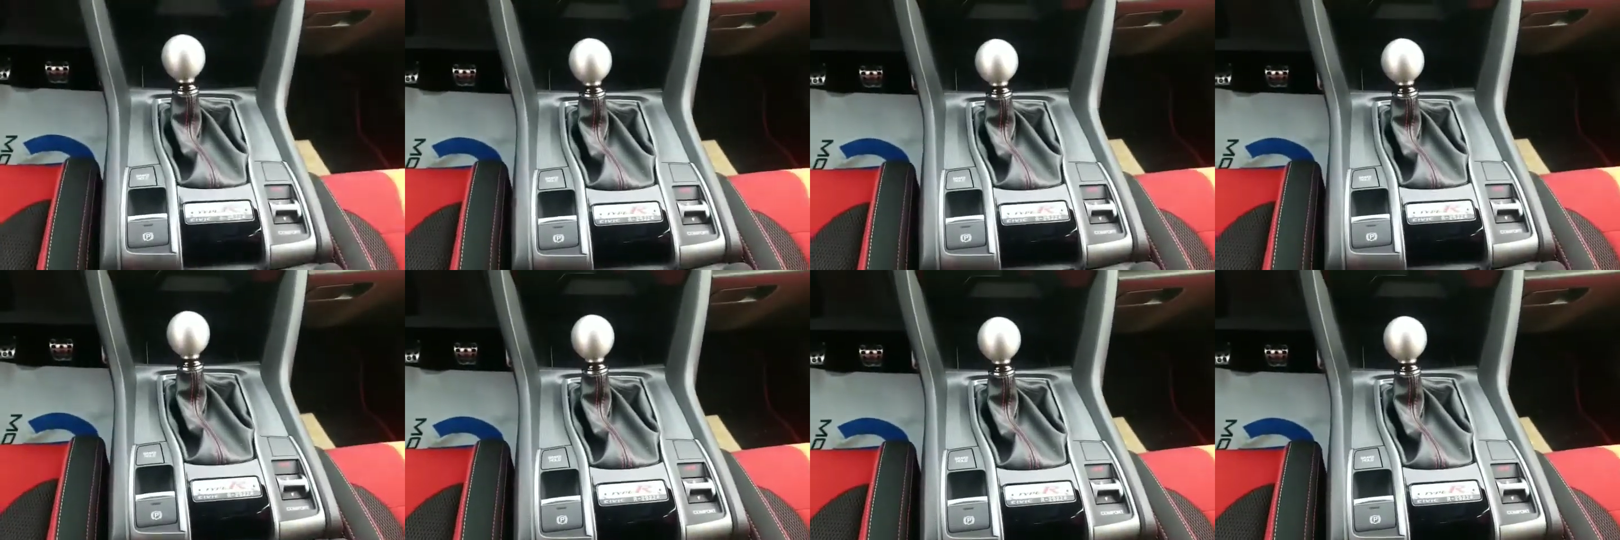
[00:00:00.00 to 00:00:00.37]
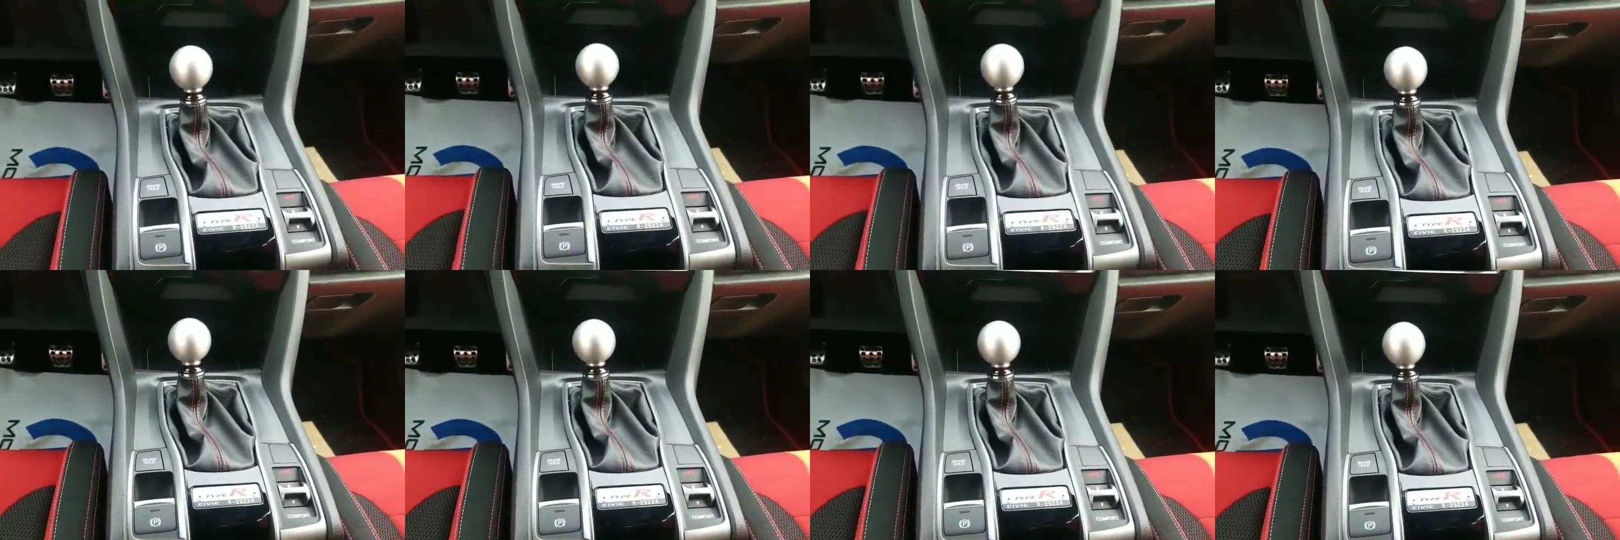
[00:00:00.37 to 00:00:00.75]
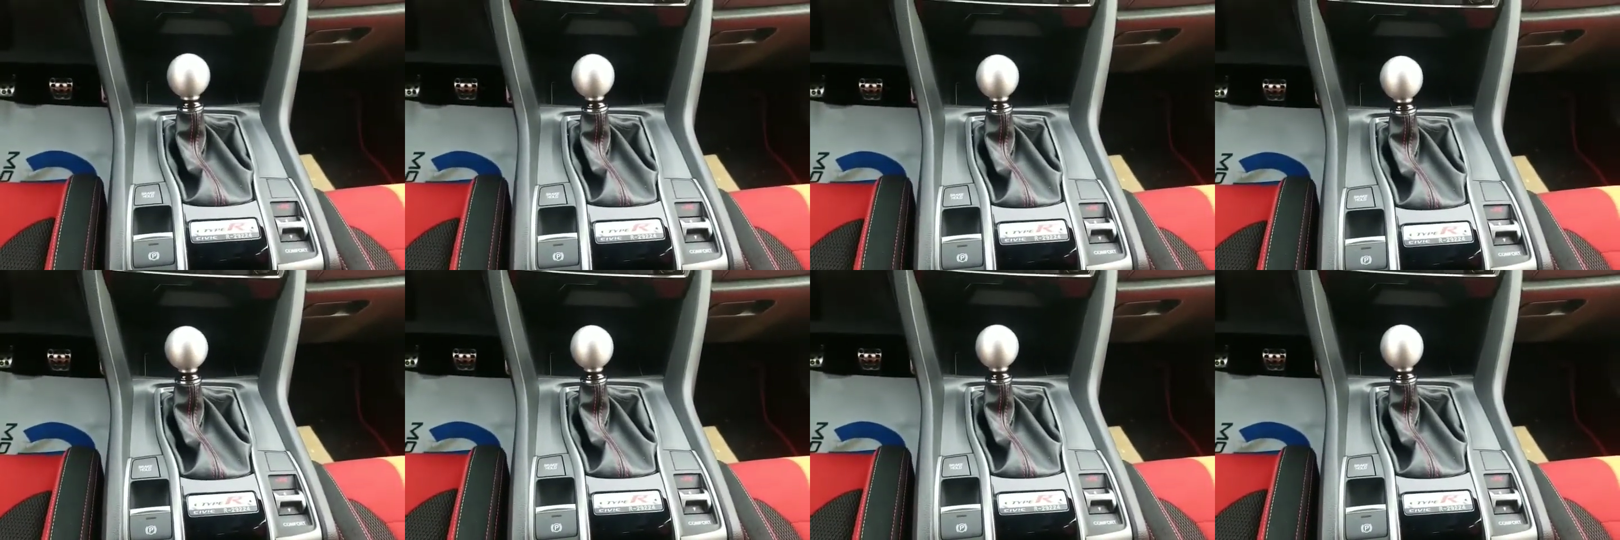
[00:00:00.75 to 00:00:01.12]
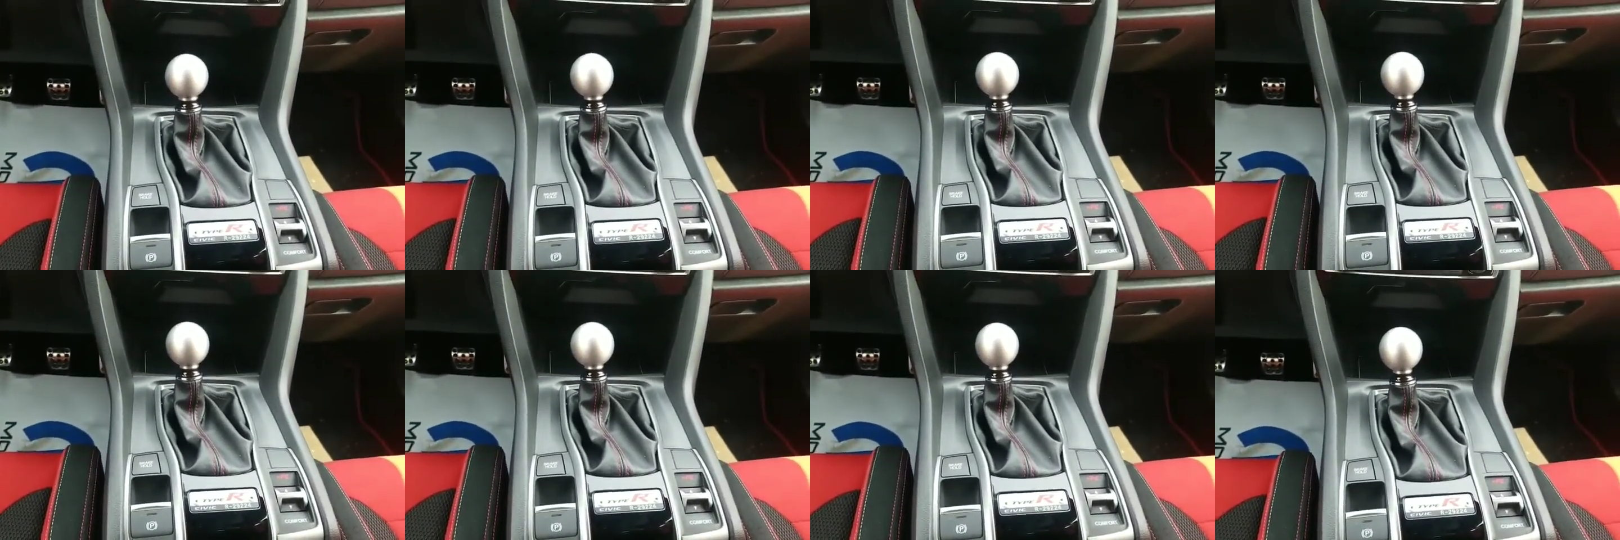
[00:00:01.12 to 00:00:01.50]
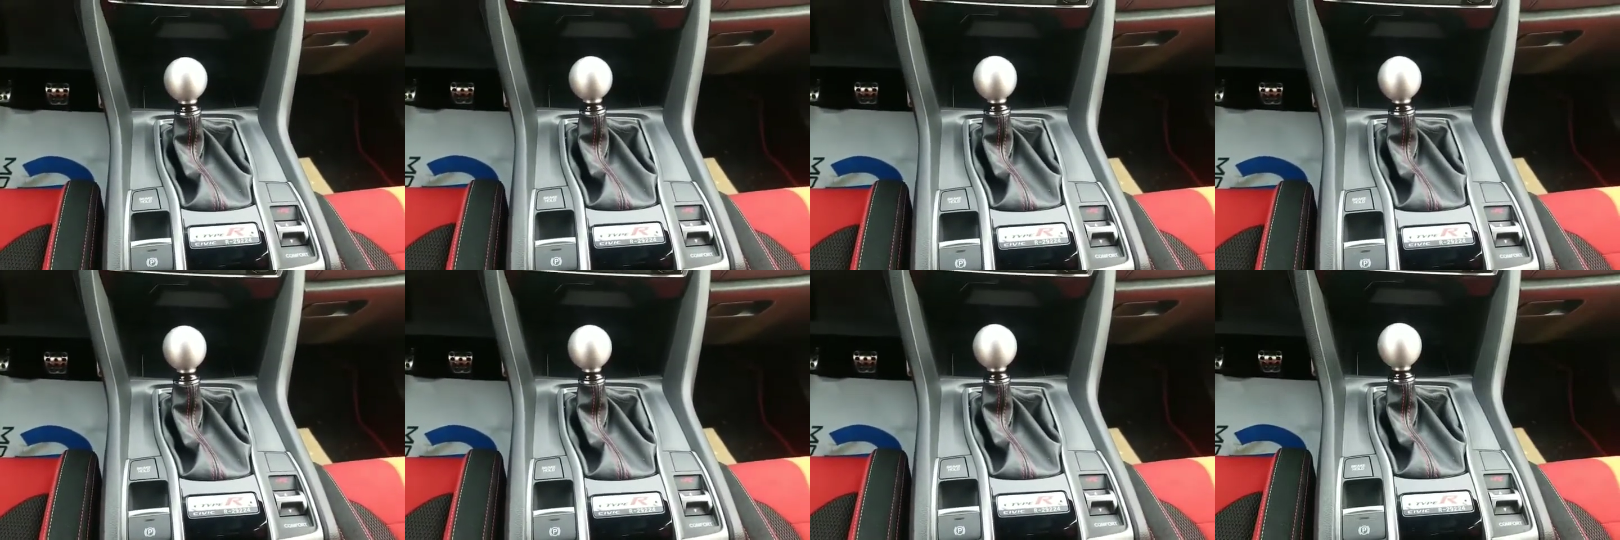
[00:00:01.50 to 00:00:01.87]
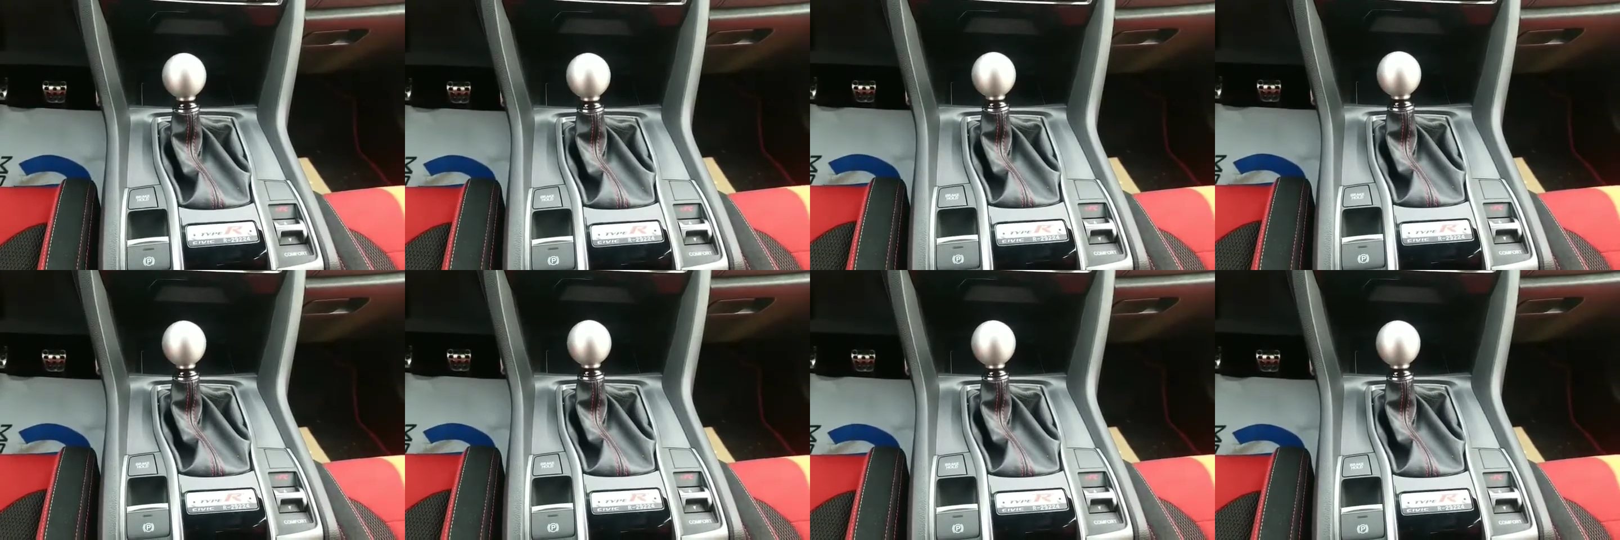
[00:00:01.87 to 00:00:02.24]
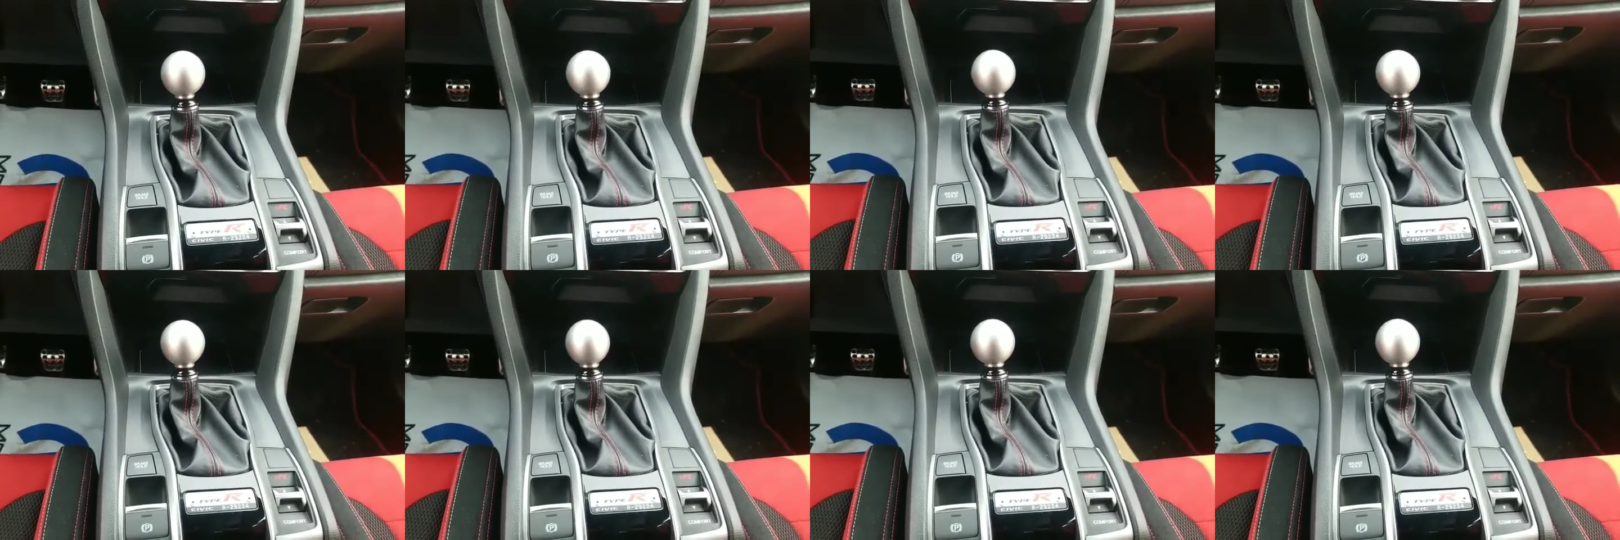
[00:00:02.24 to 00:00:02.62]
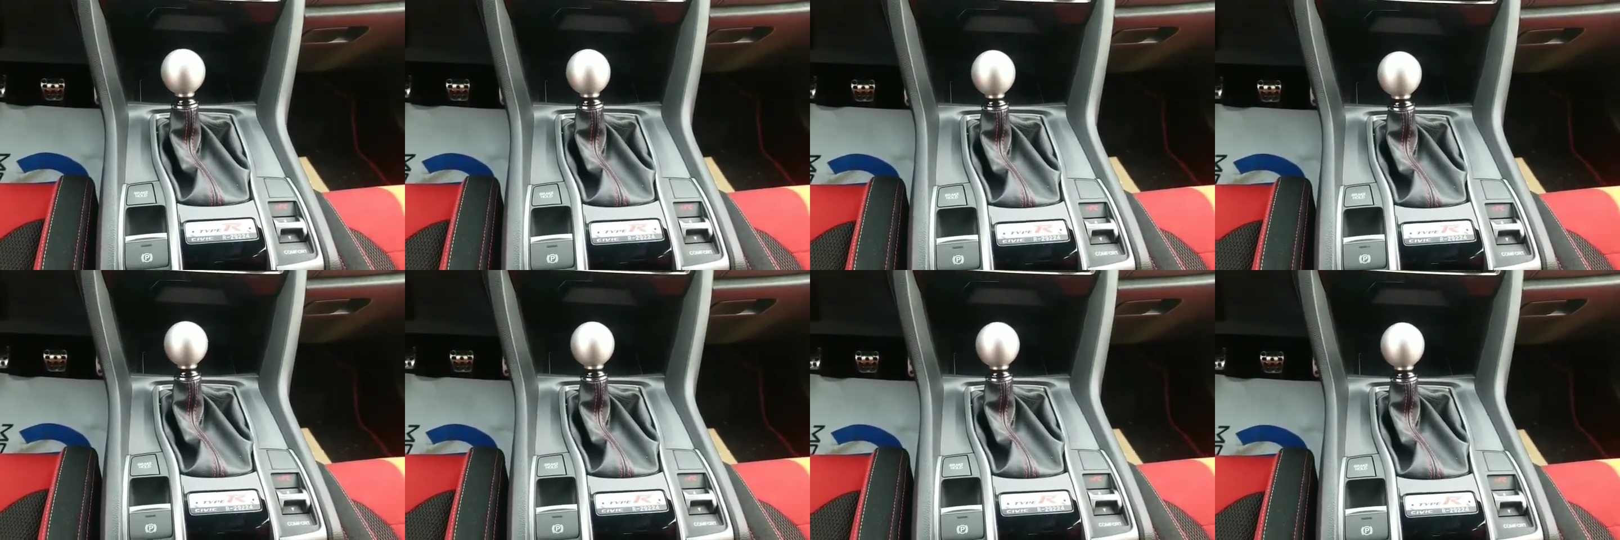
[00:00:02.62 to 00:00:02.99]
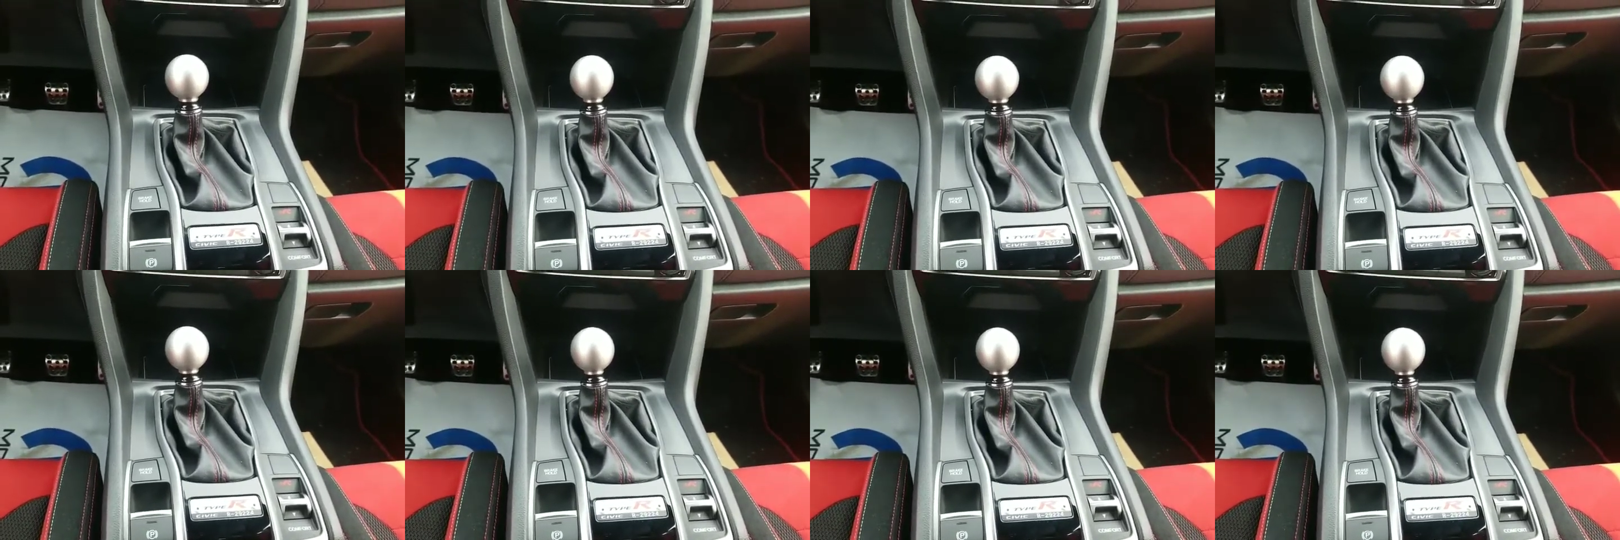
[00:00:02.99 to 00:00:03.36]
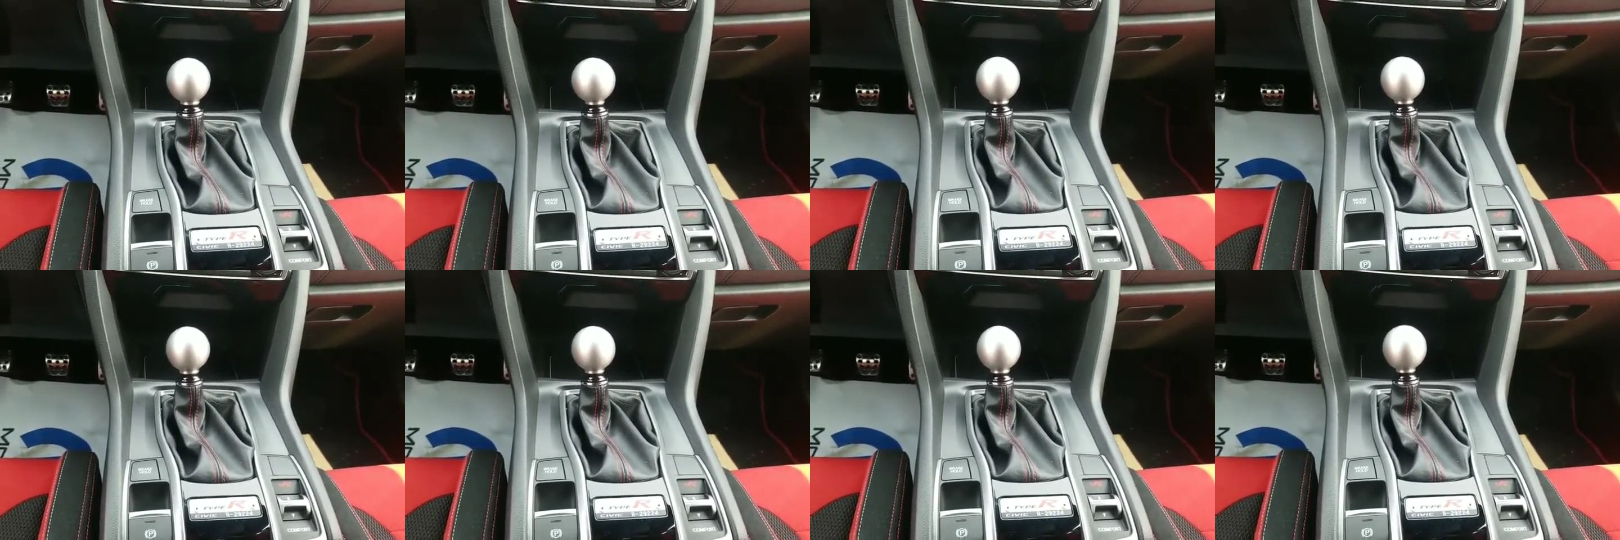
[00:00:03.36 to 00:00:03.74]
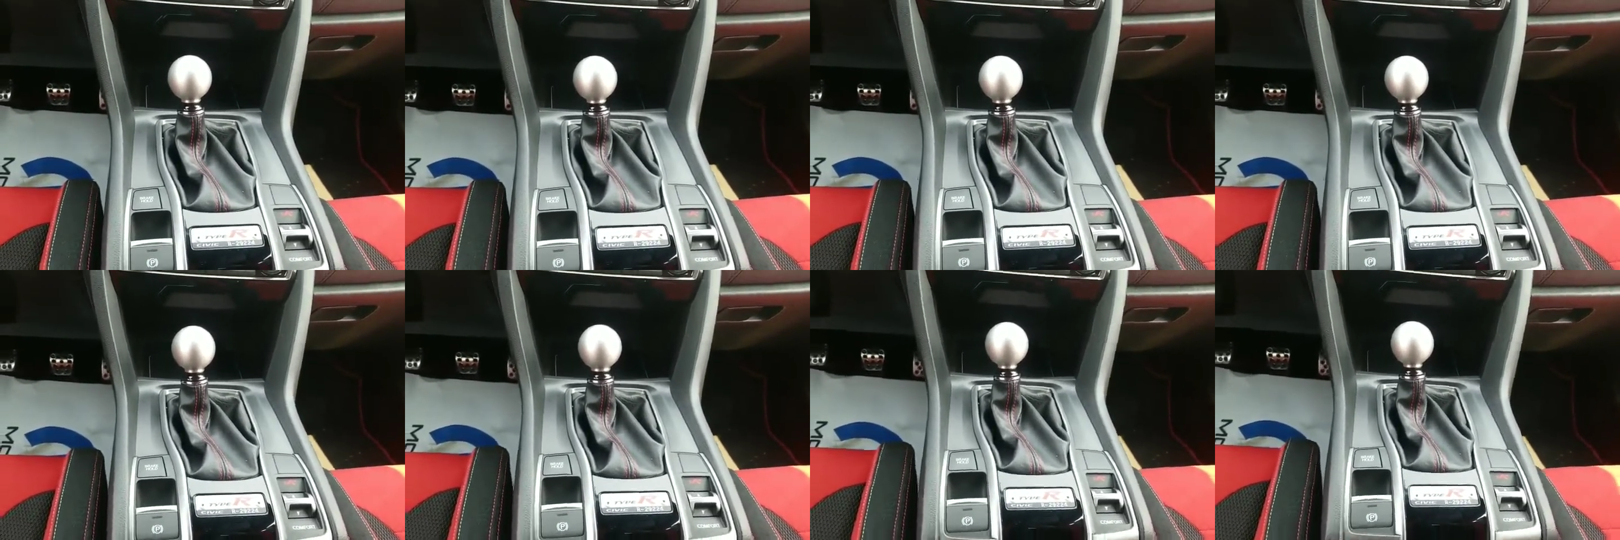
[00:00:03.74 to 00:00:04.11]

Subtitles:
No face is visible, so there are no lips to read.